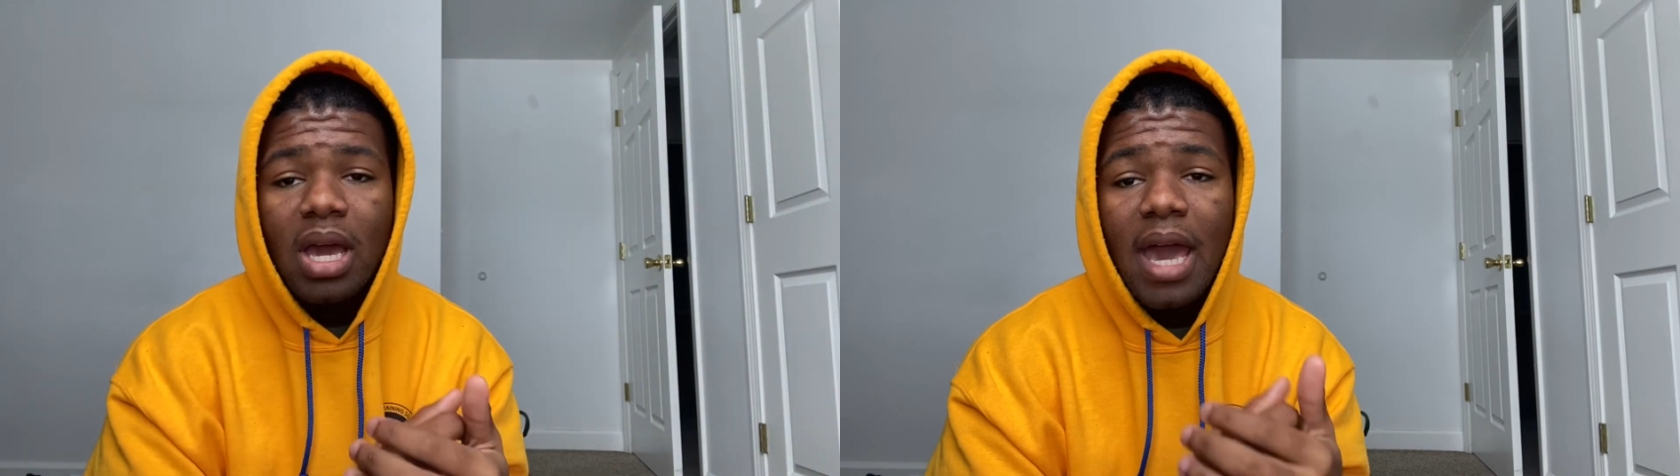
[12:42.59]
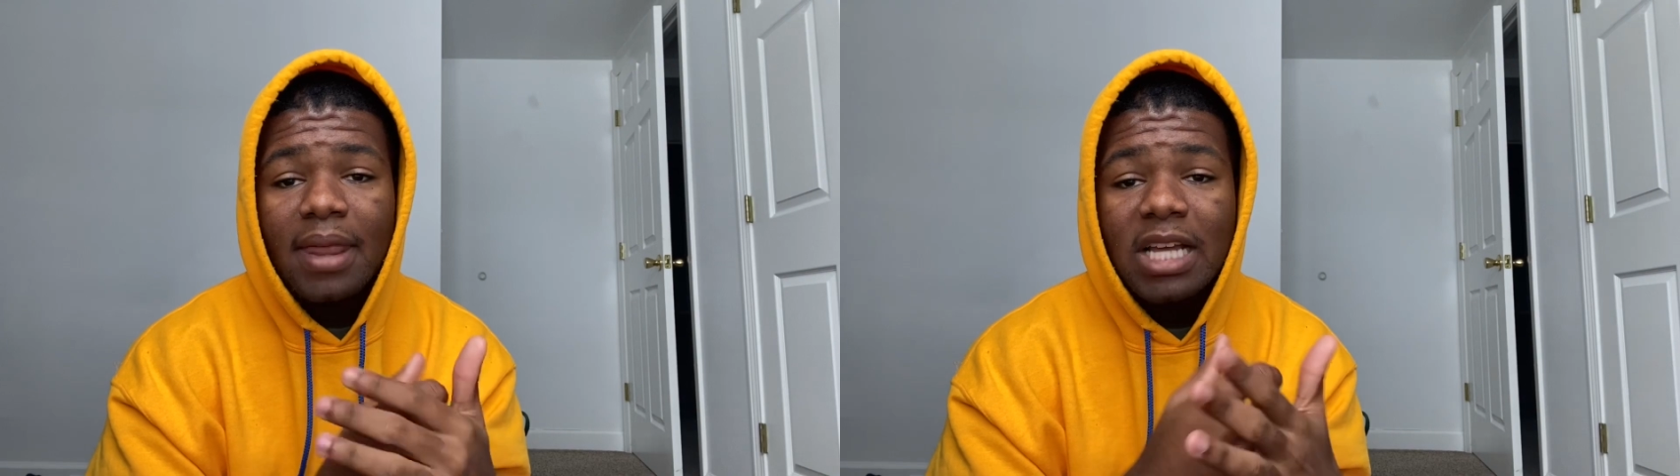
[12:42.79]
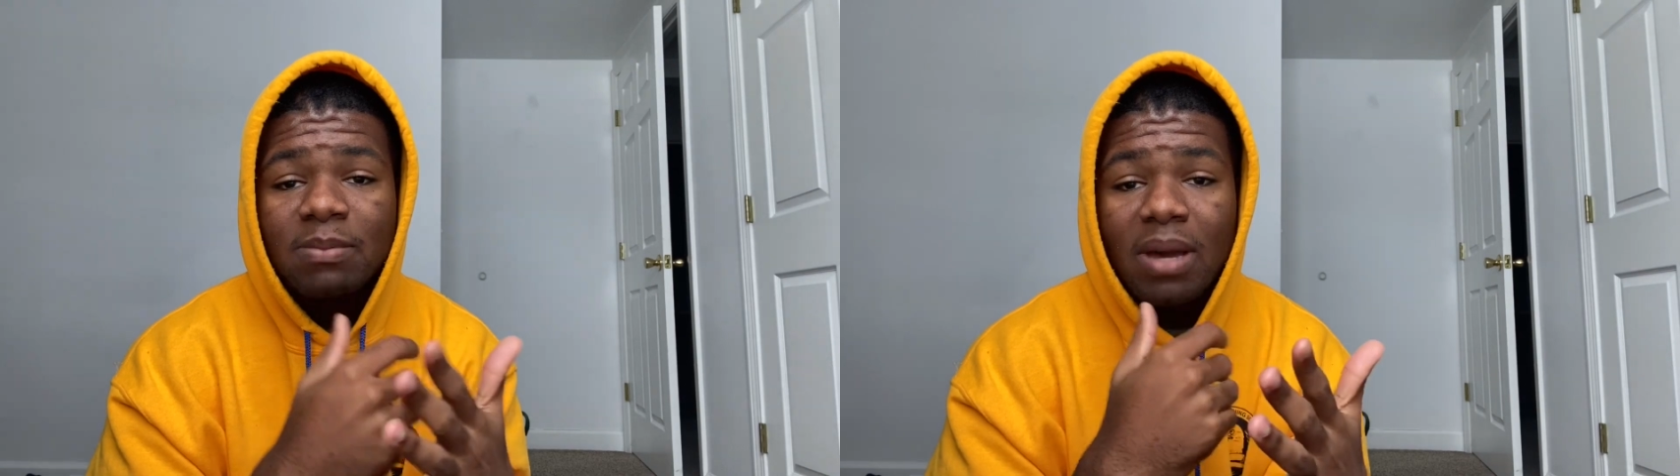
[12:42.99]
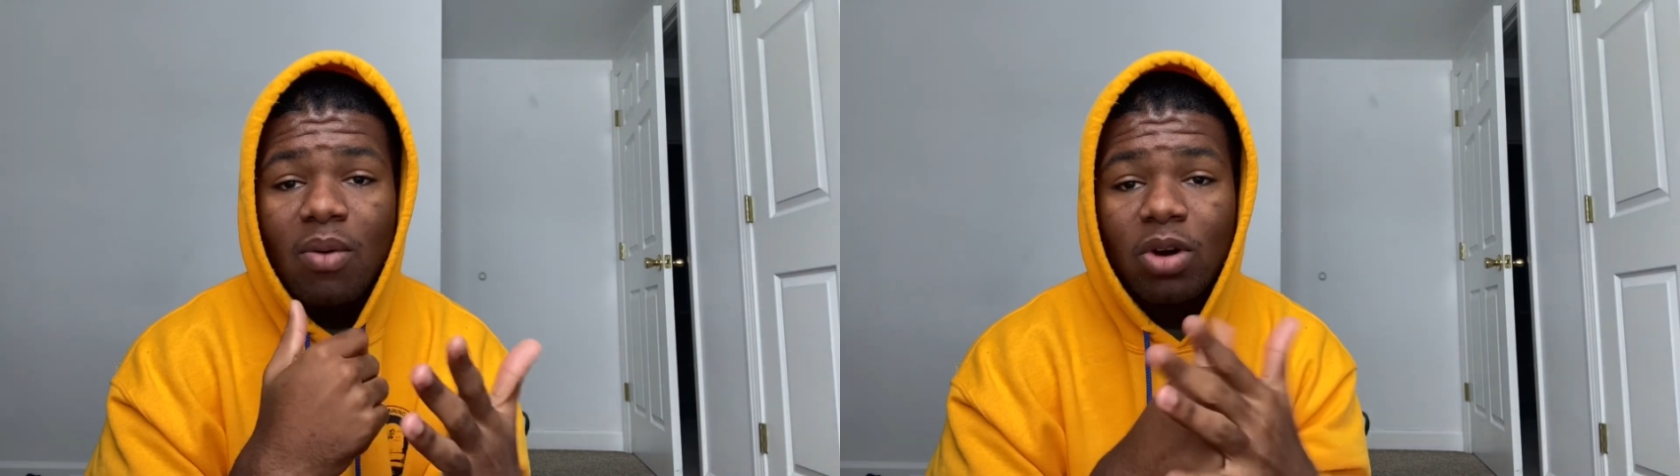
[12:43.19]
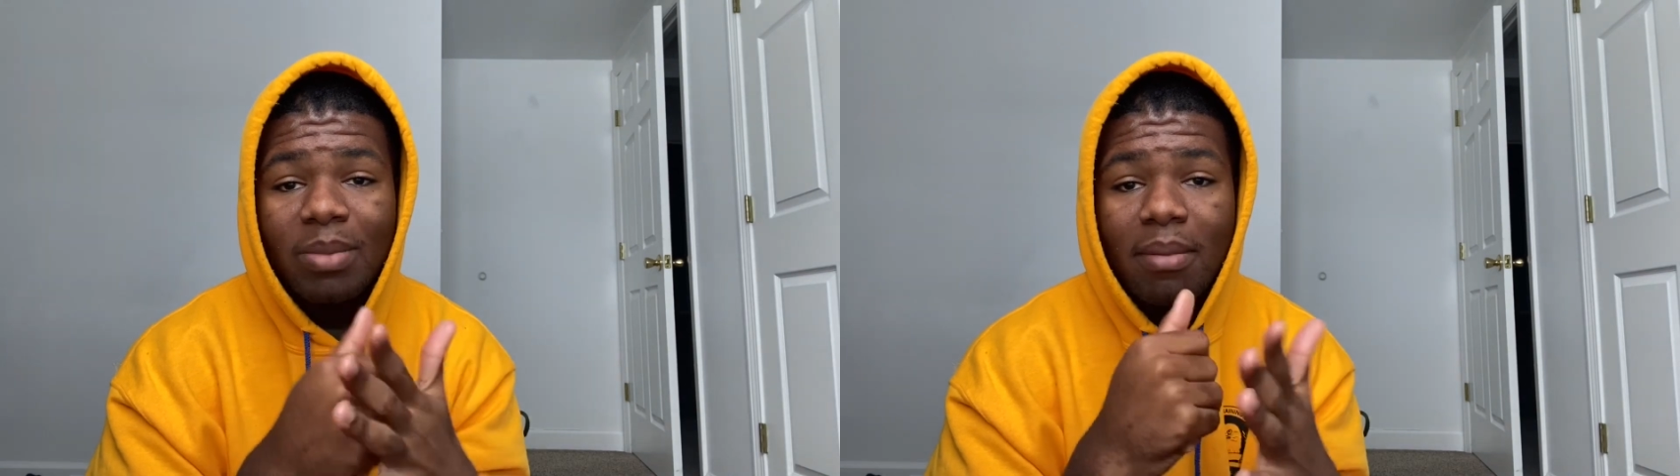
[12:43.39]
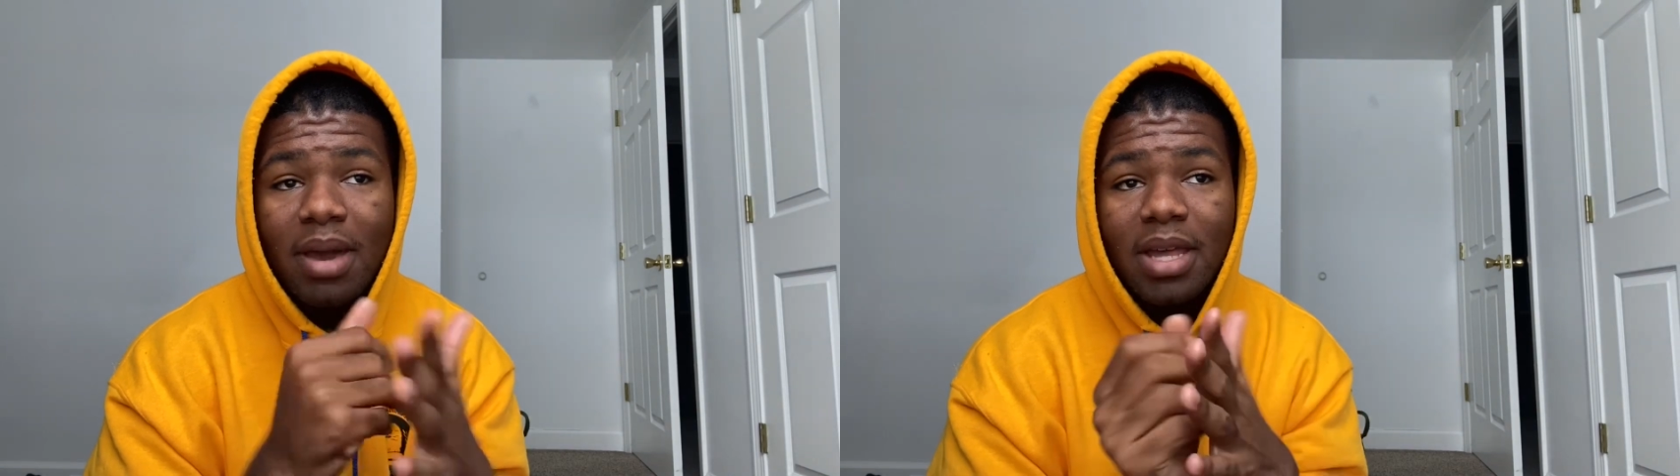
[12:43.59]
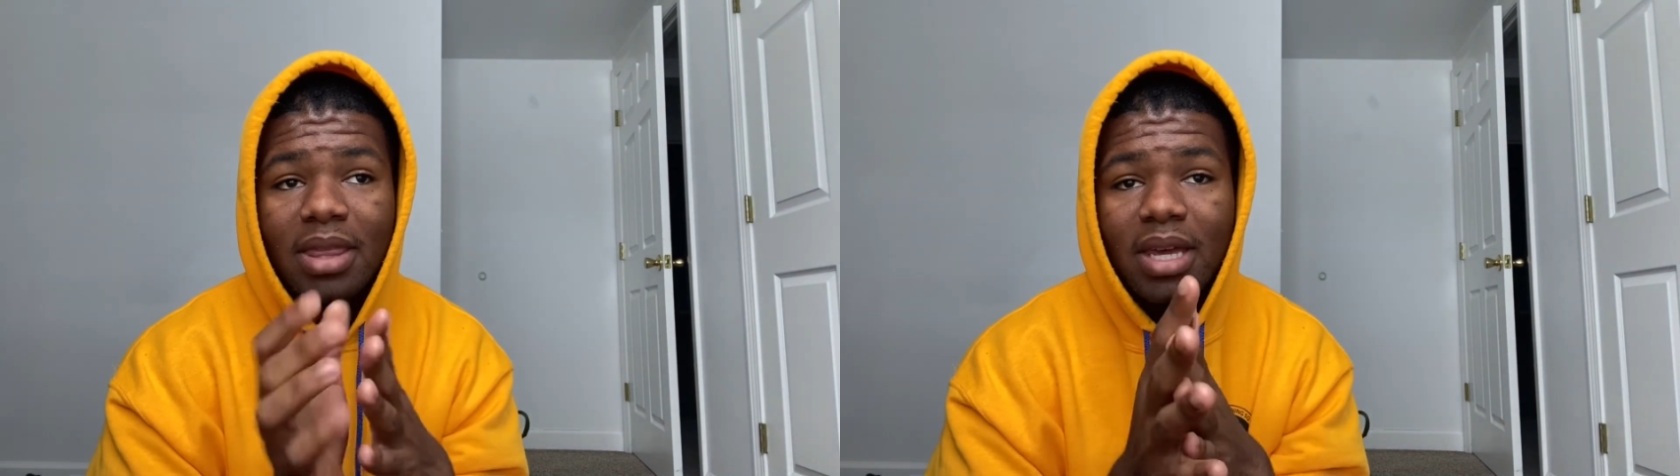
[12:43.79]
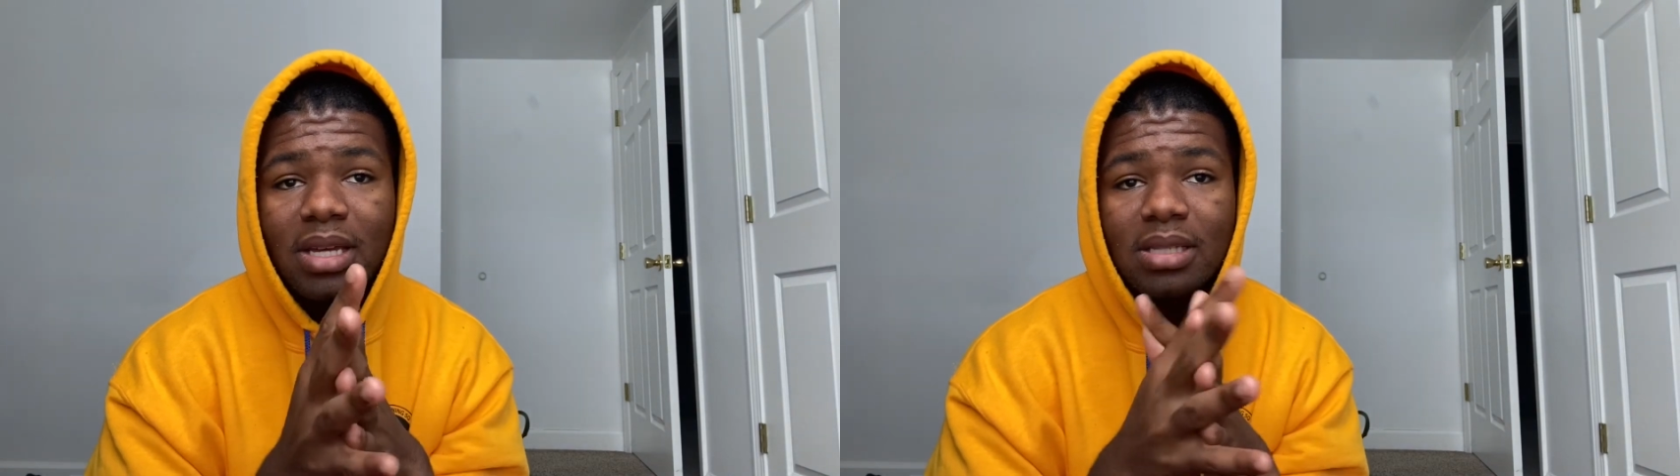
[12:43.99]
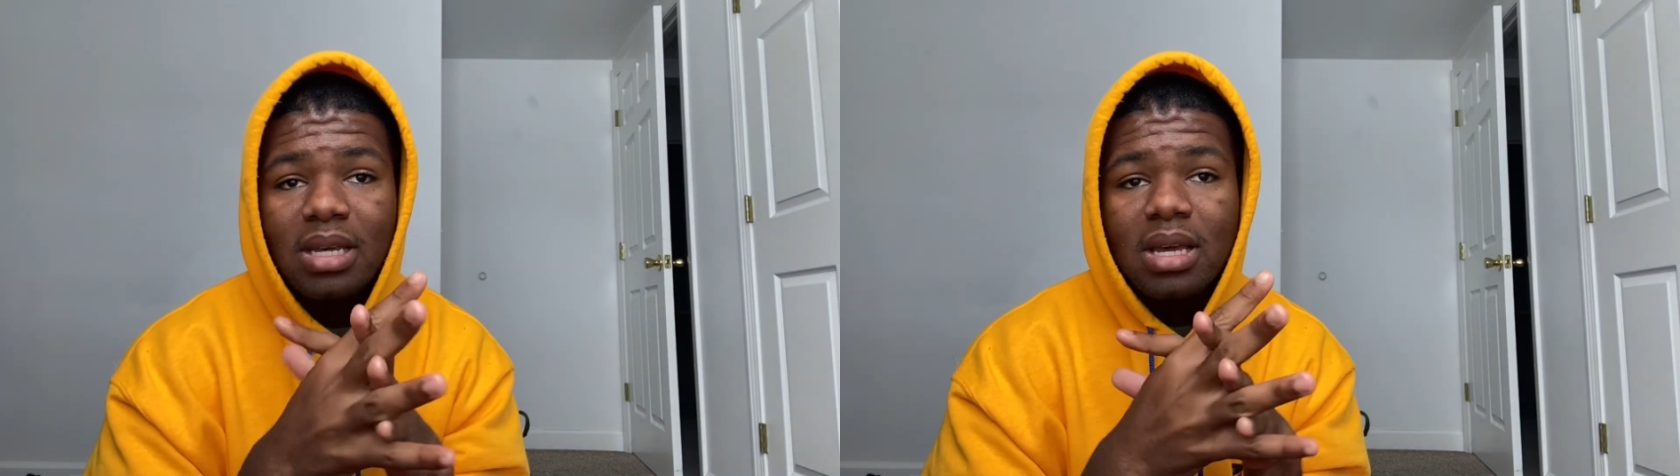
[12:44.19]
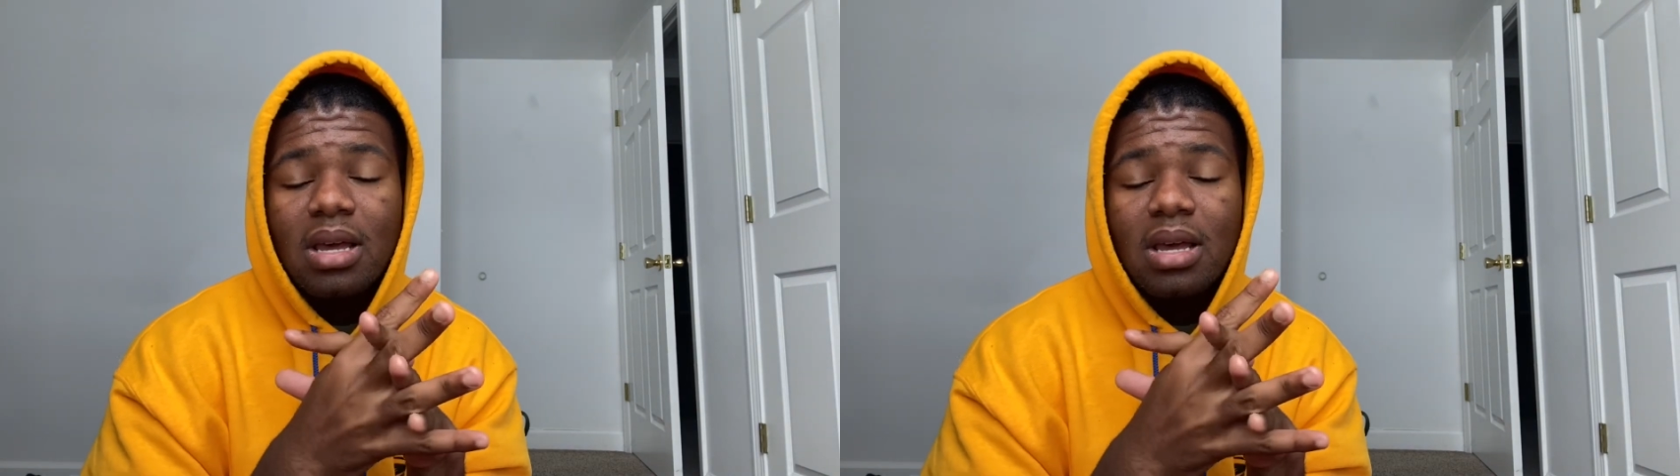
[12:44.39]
And that's one of my main things